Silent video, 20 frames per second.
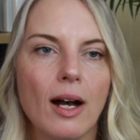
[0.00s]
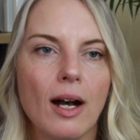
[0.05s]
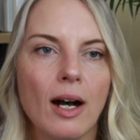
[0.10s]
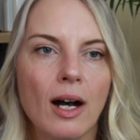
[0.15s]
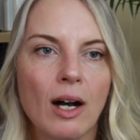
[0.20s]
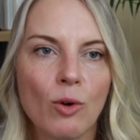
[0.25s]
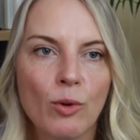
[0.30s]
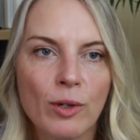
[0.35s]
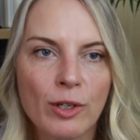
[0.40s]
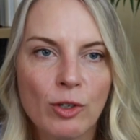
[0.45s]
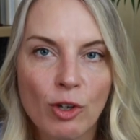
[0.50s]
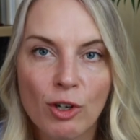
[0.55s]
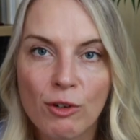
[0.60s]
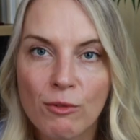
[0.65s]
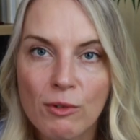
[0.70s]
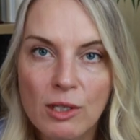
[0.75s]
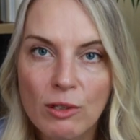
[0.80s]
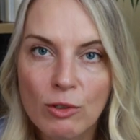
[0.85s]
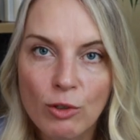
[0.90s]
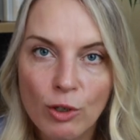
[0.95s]
uh, or not,
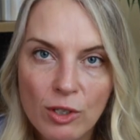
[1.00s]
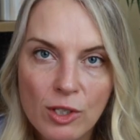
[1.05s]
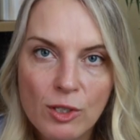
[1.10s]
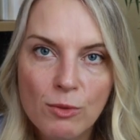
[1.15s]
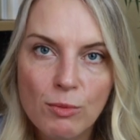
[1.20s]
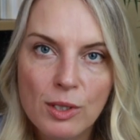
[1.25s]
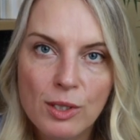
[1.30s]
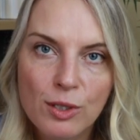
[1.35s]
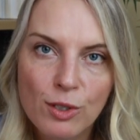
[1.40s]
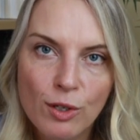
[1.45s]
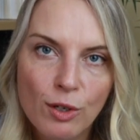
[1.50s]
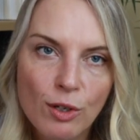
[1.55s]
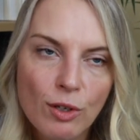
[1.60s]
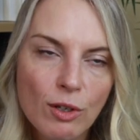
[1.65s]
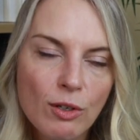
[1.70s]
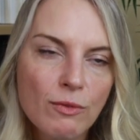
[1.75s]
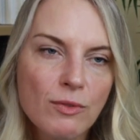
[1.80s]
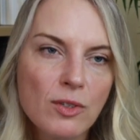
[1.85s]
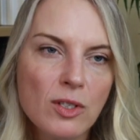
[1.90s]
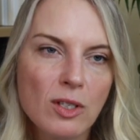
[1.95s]
a, not as
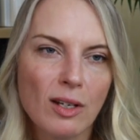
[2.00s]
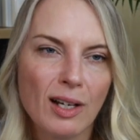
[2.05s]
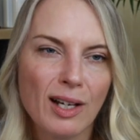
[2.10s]
reserved.